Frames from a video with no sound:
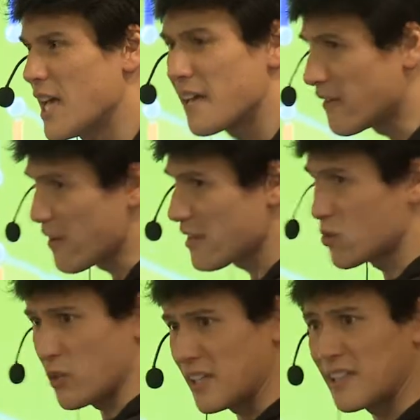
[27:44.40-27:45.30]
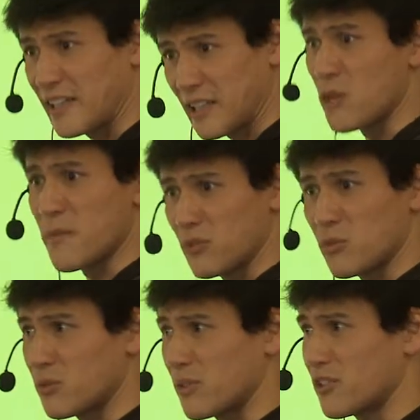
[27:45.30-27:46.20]
it's okay that I comment
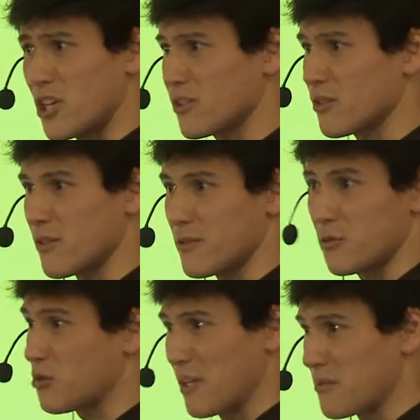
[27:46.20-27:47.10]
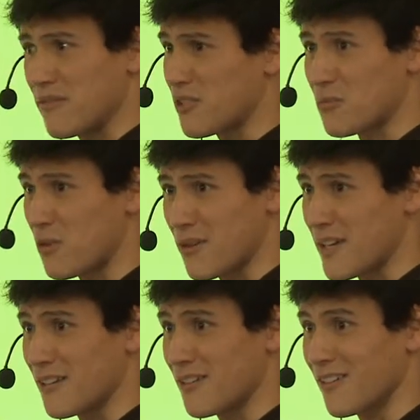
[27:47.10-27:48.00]
what we've done, or you tell me if it's
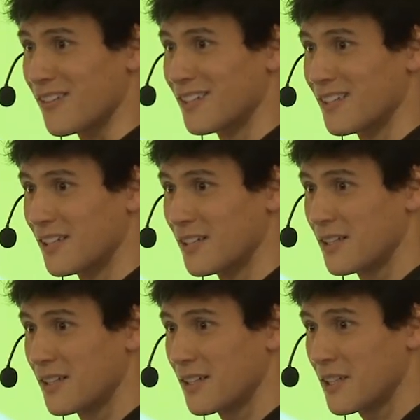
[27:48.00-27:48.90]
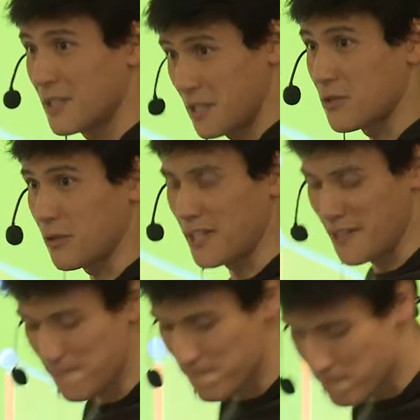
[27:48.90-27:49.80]
boring, or it's okay?